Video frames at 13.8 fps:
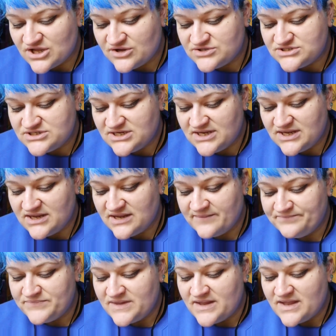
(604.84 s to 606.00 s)
so she
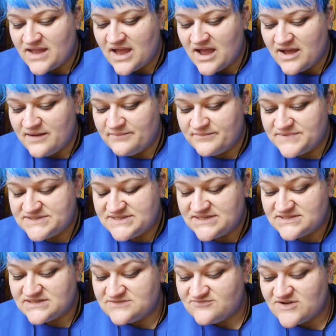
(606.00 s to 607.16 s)

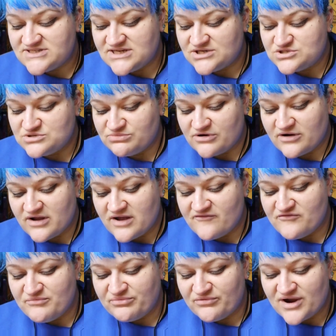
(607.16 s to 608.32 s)
sees this residential program
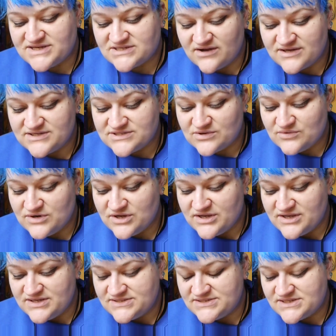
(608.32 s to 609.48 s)
for bright high
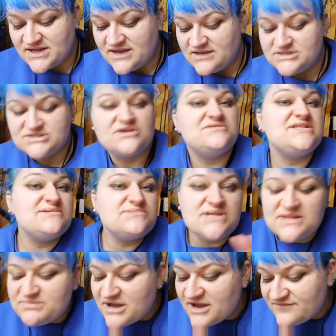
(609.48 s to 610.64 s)
schoolers. So it seems
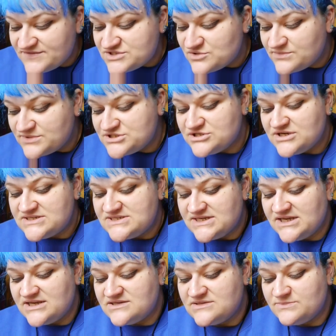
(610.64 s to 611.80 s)
like the perfect
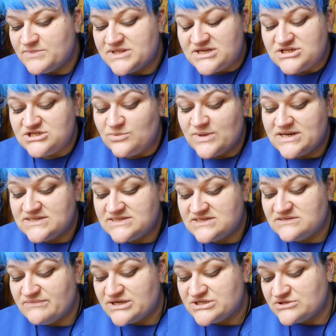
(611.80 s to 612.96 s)
opportunity, but then she
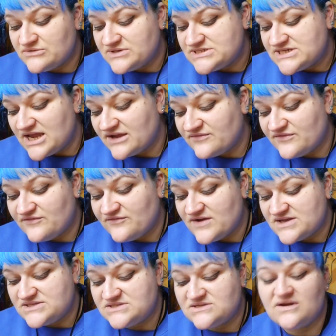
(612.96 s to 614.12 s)
witnesses a magical attack for the
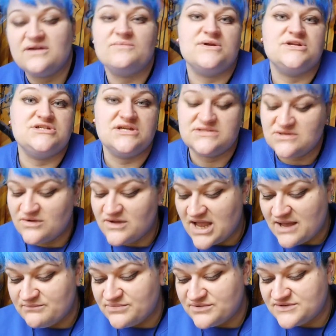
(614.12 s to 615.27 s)
first night when she is on
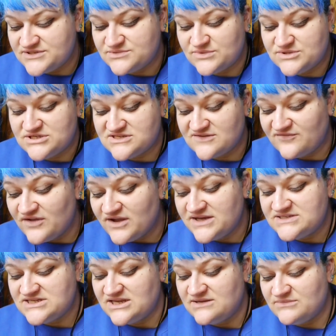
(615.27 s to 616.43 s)
campus, which is a
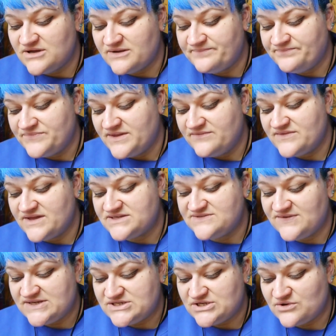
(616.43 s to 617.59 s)
flying demon that
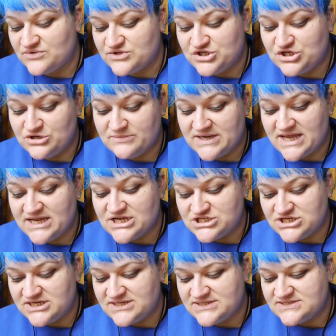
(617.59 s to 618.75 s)
is feeding on human
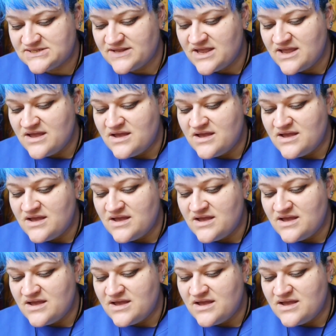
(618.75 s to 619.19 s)
energies.